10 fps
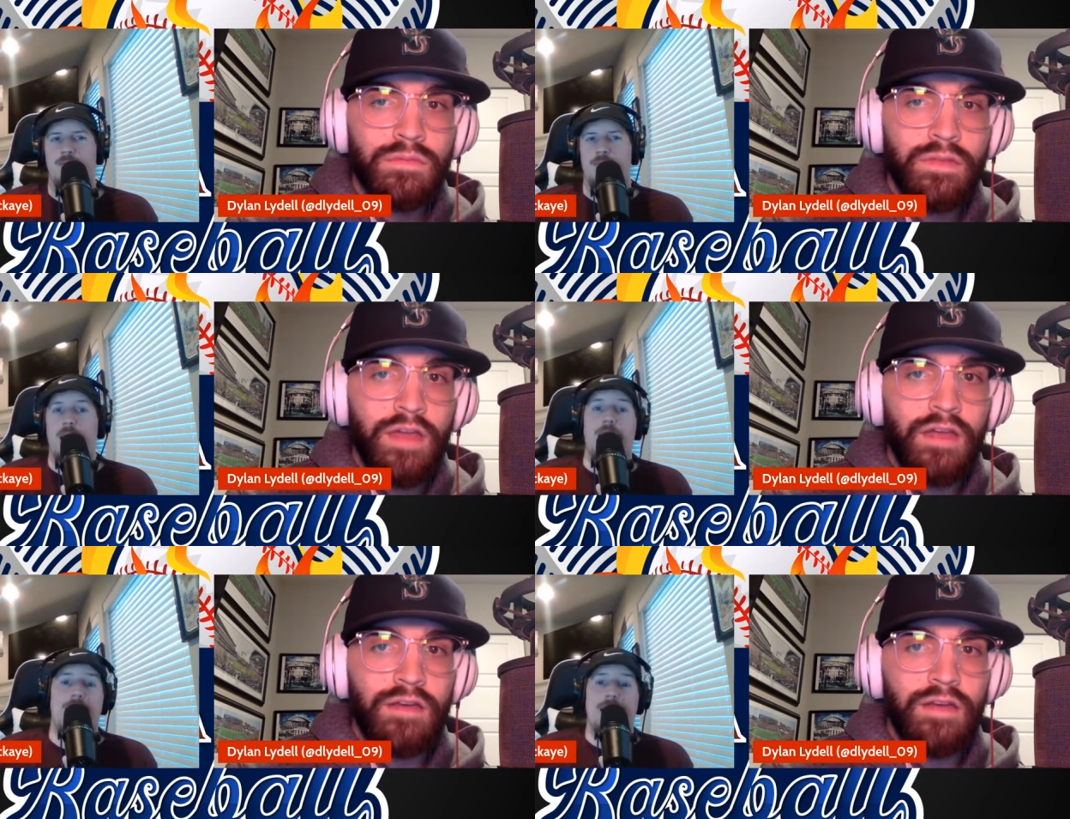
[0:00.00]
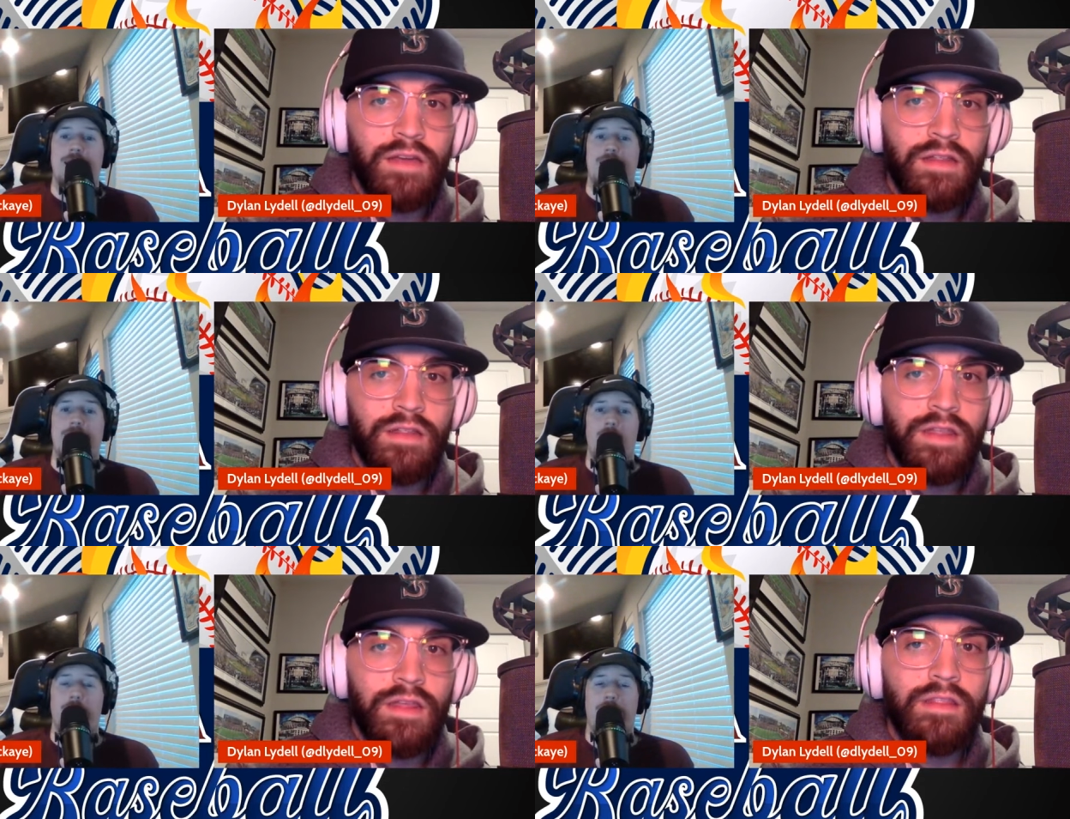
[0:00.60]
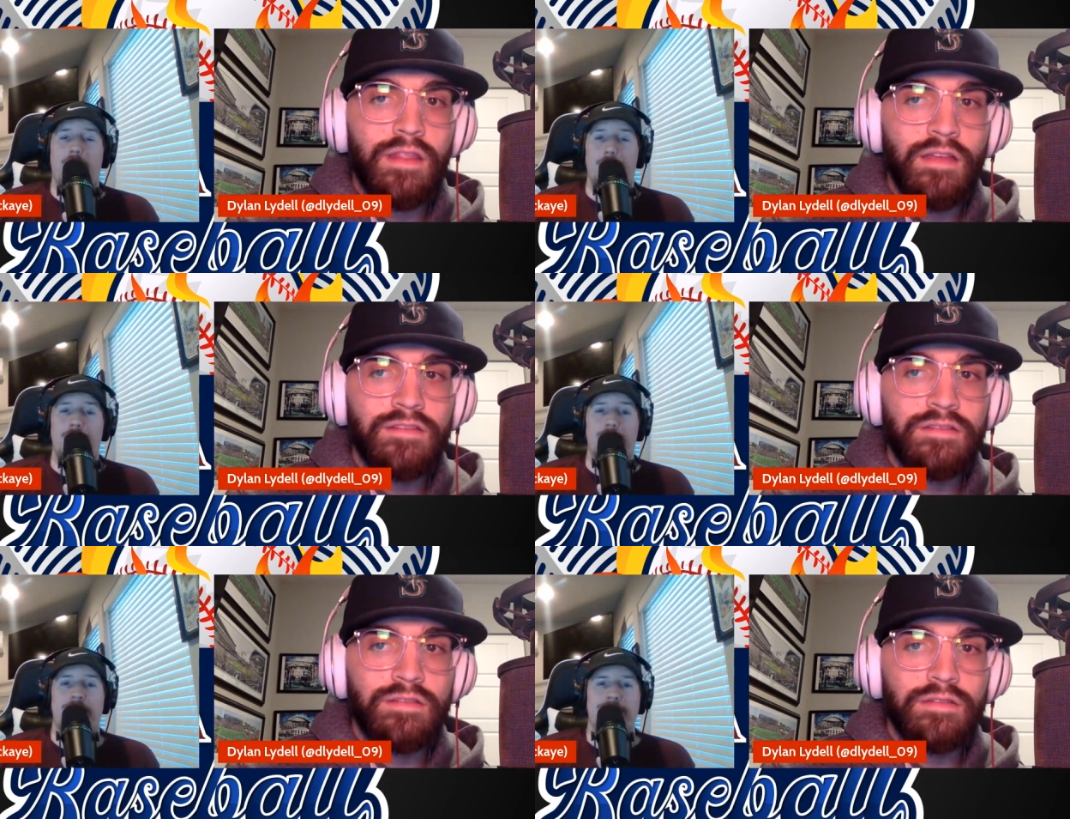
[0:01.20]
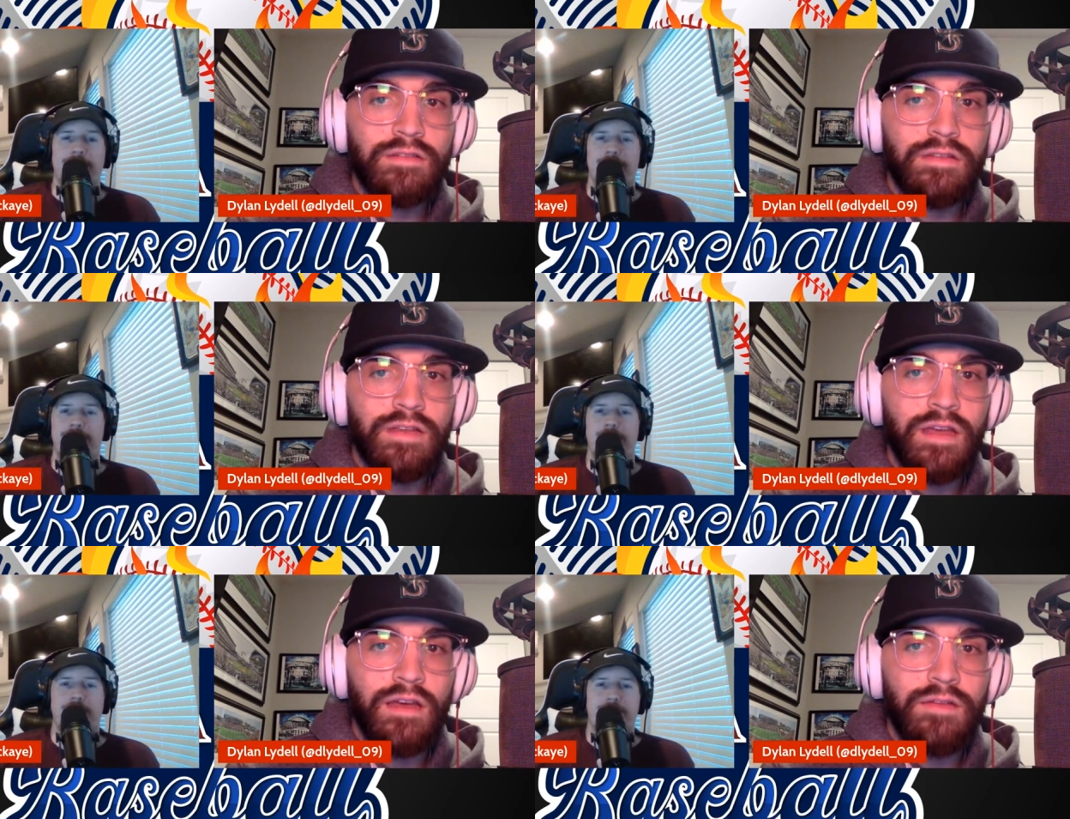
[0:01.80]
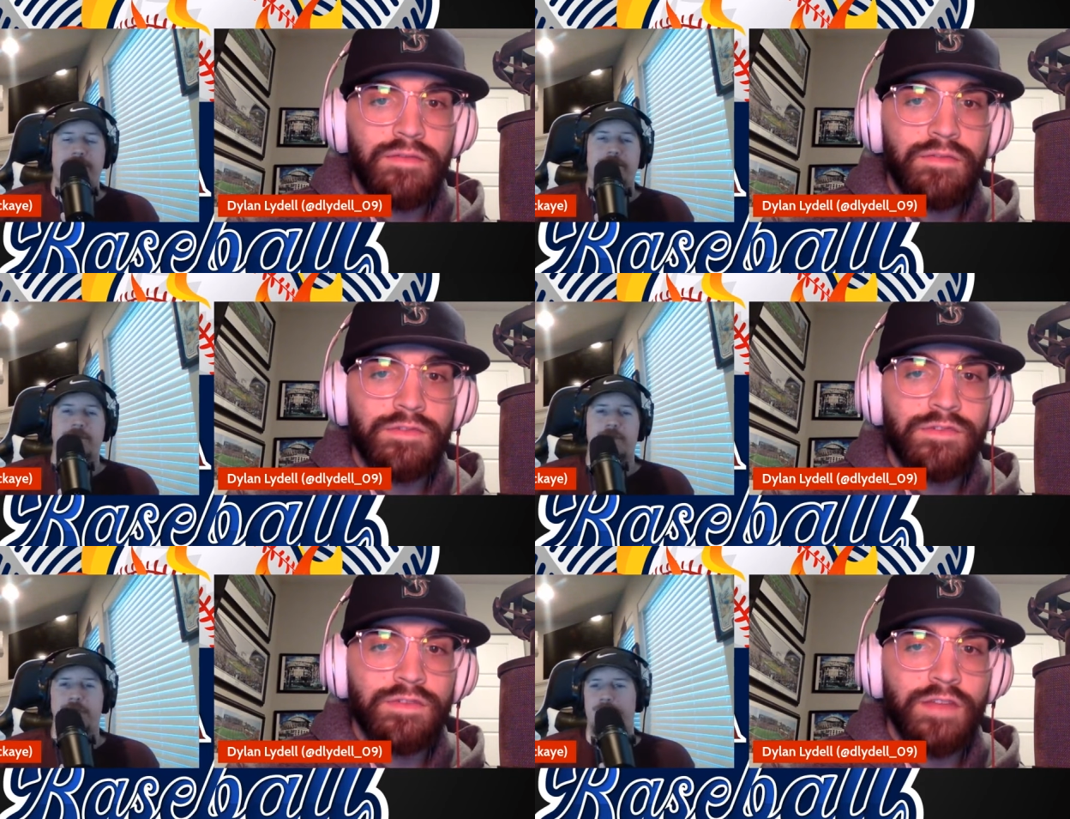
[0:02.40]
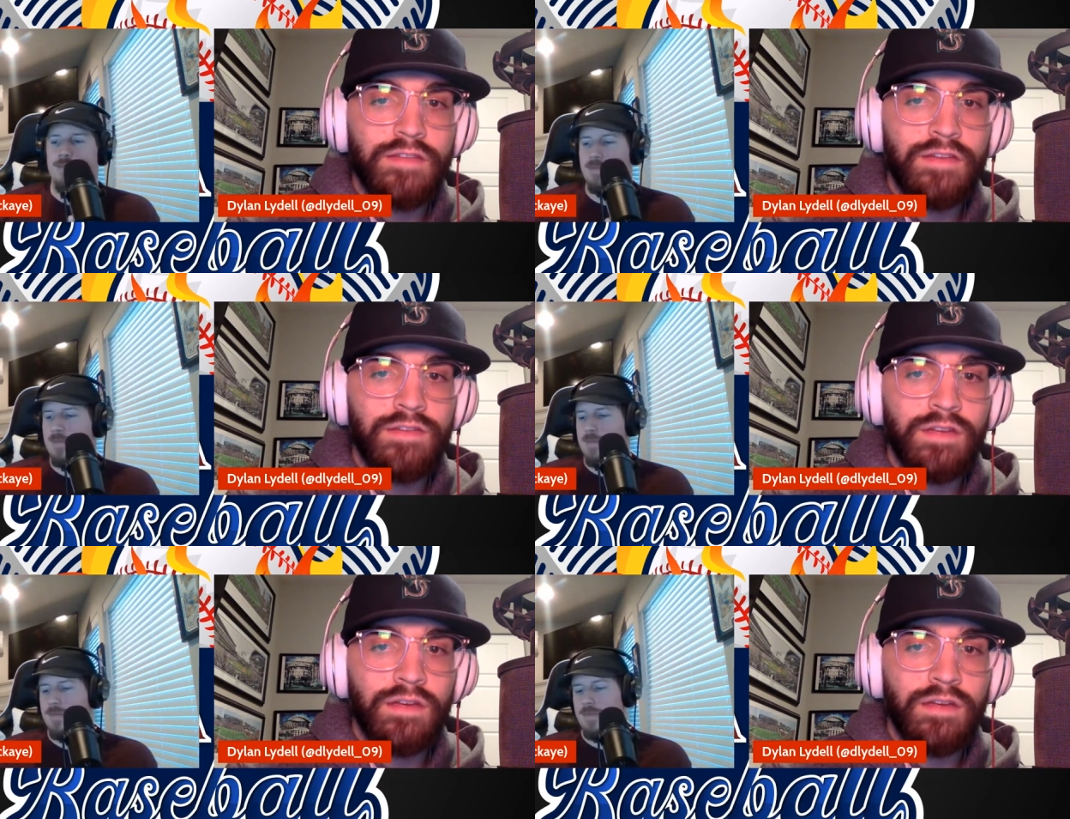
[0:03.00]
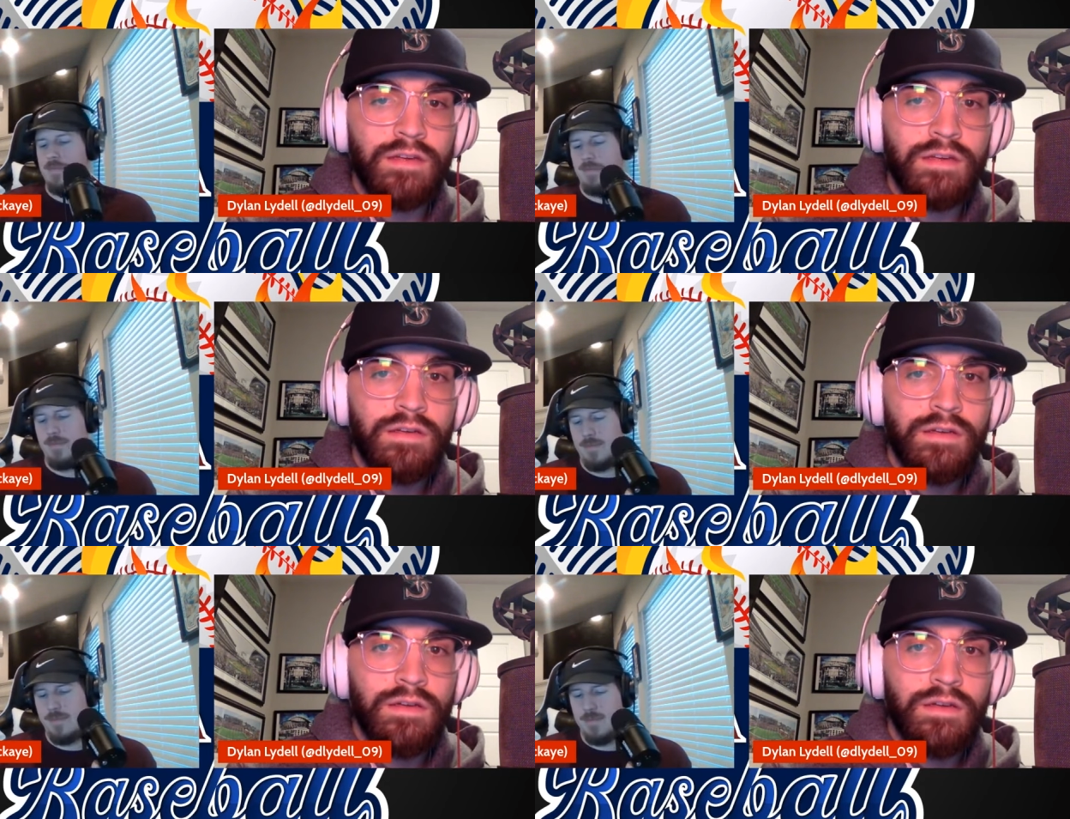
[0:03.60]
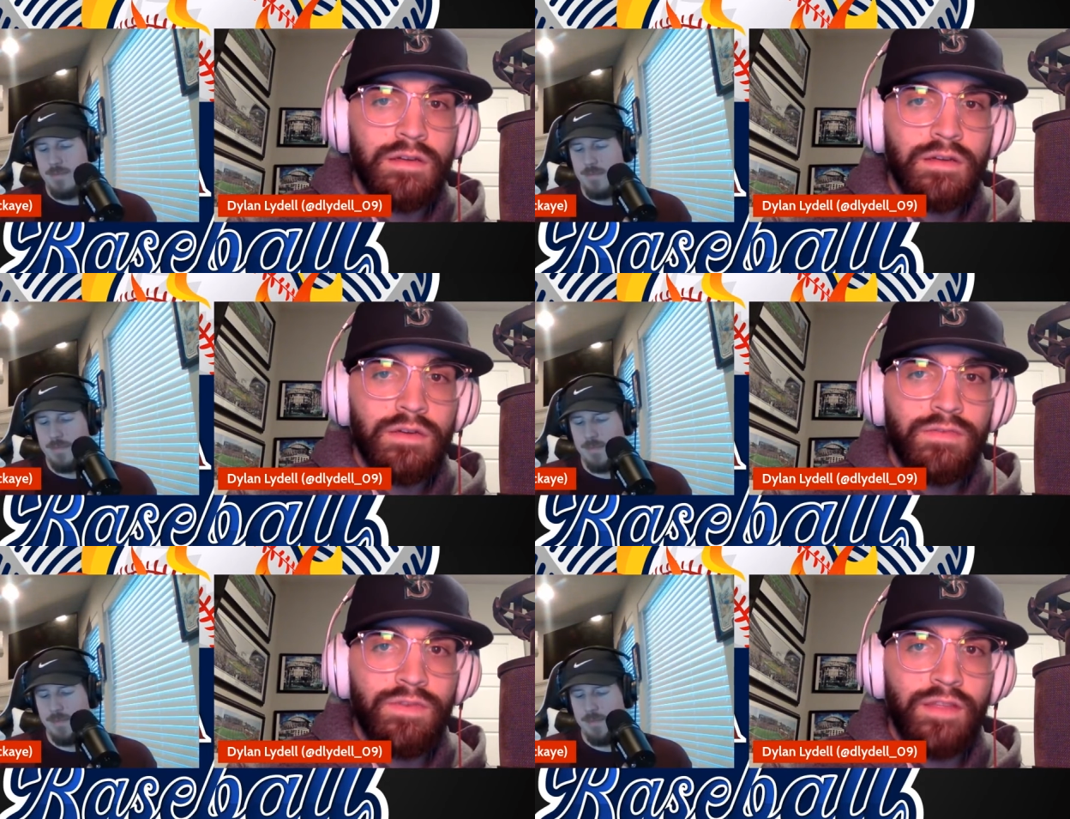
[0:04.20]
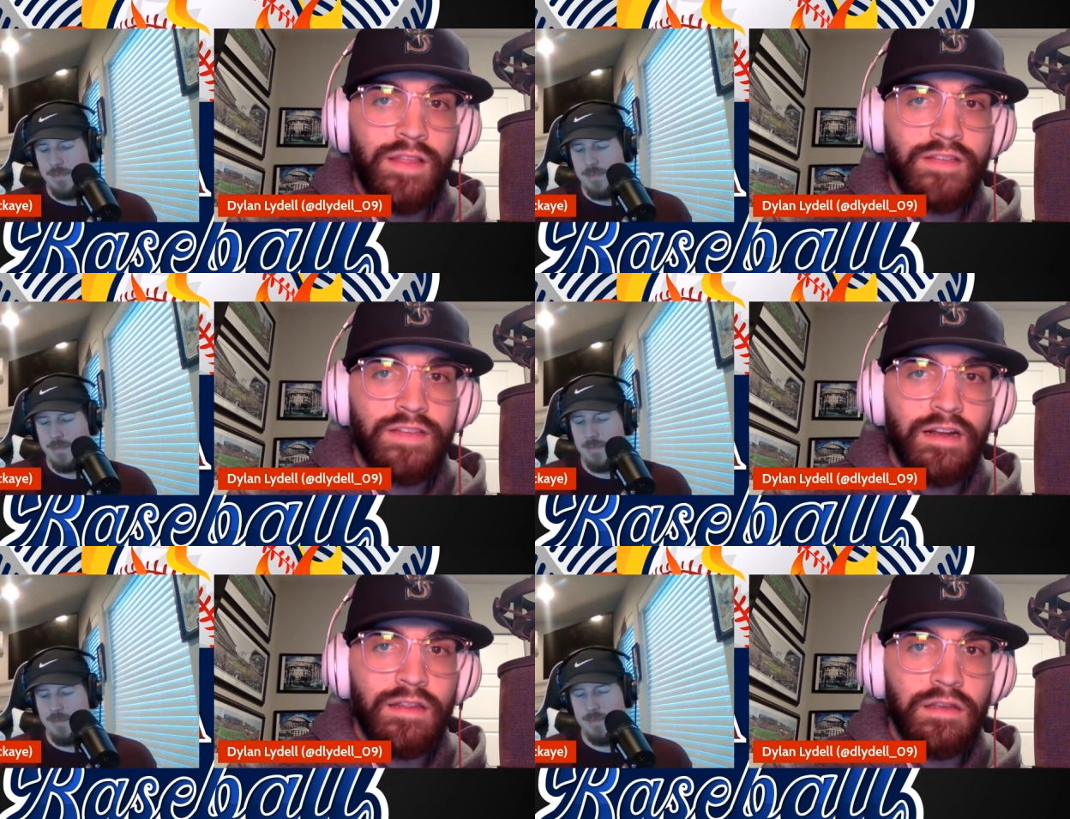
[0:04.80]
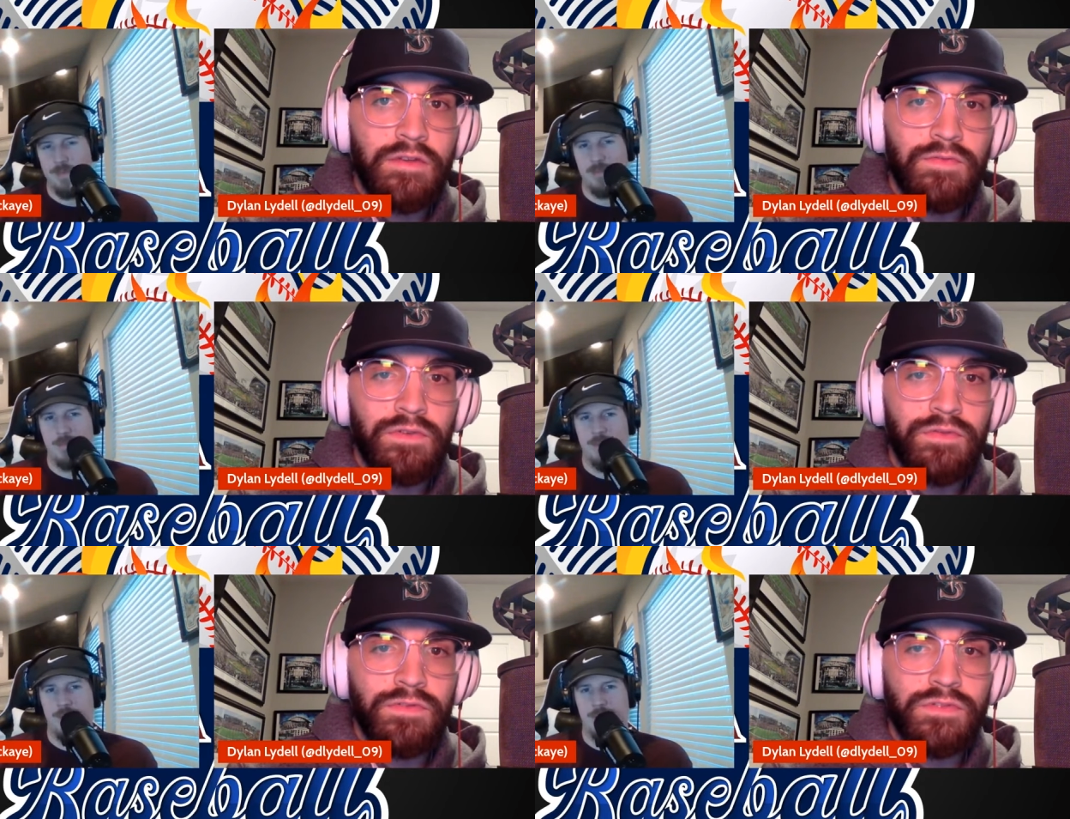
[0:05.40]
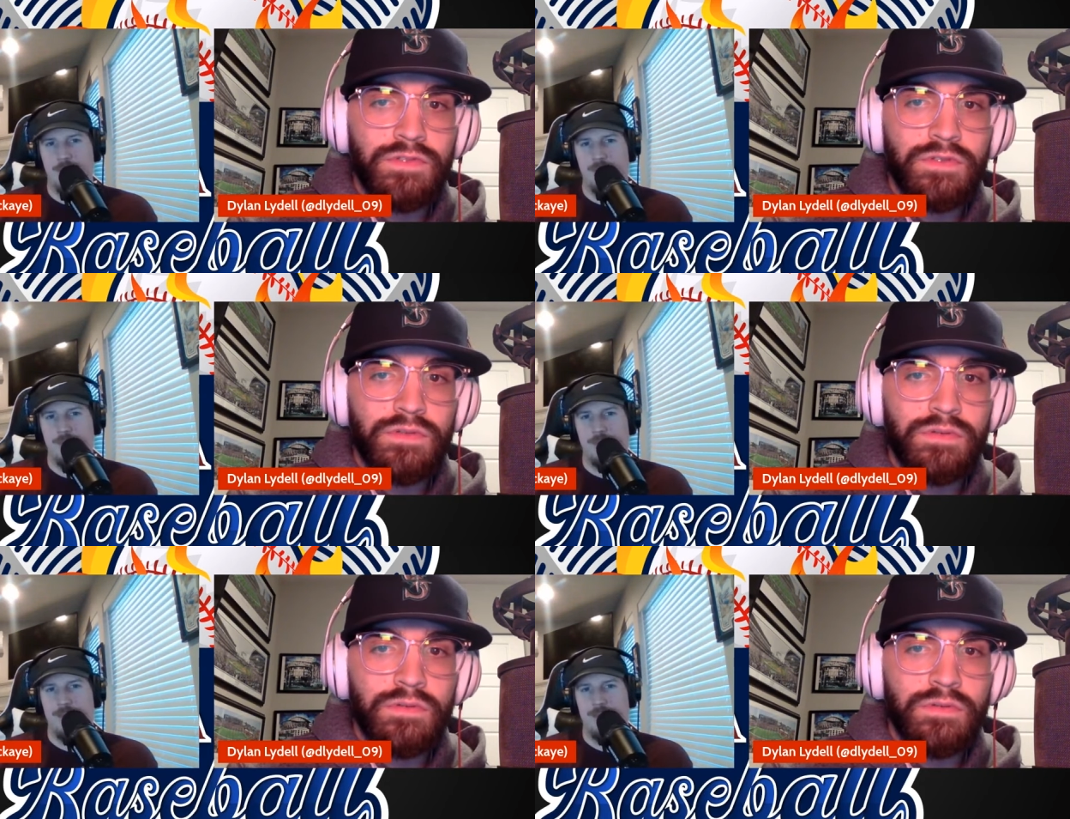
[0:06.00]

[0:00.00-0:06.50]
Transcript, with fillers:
Speaker 1: That, yeah, yeah, I think that only helps them. Yeah, for sure. That sounds like a fun left side of the infield for sure.